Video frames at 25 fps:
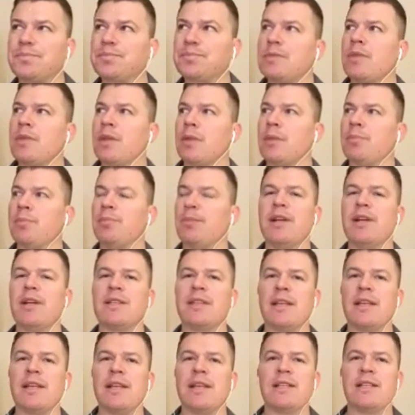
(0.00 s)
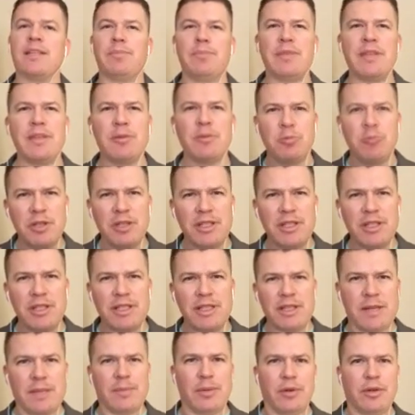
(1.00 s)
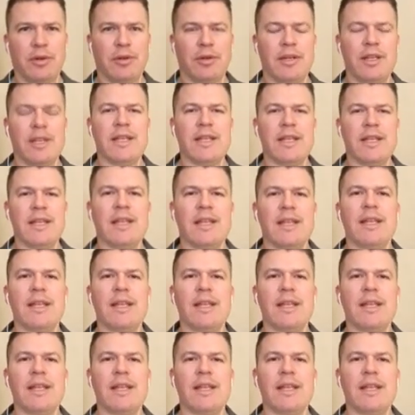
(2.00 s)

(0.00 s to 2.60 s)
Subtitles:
but to be really simple,